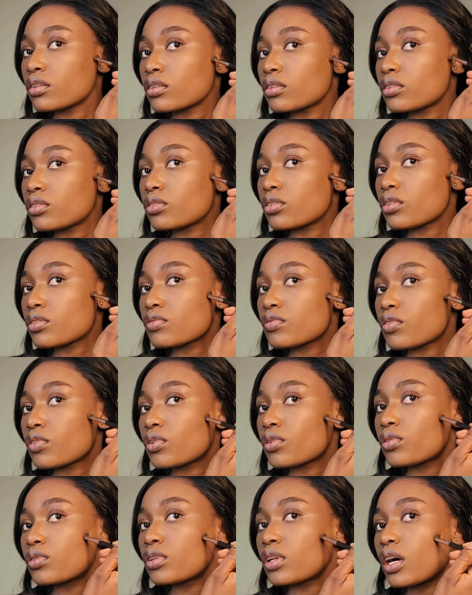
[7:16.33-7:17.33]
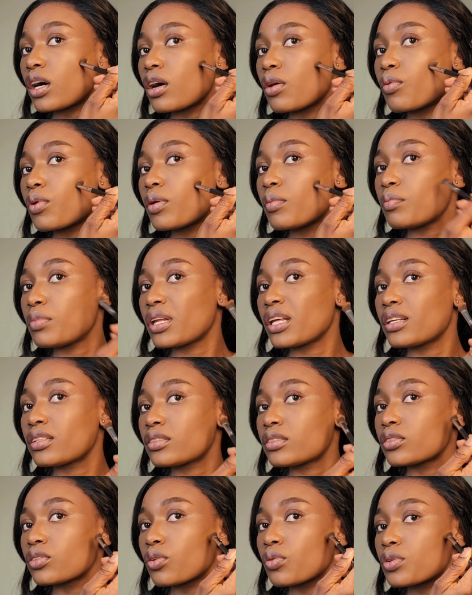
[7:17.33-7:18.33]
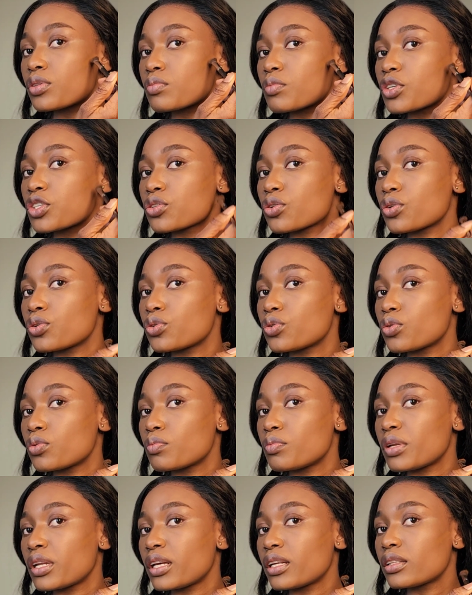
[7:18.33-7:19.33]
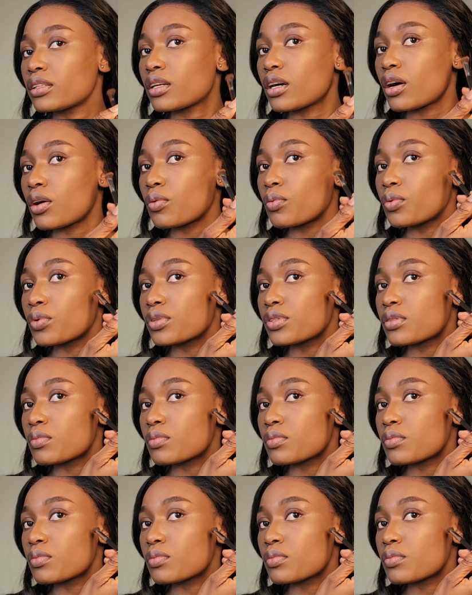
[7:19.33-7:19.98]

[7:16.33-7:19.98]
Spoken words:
You just follow that, and when blending, always make sure you don't blend downwards,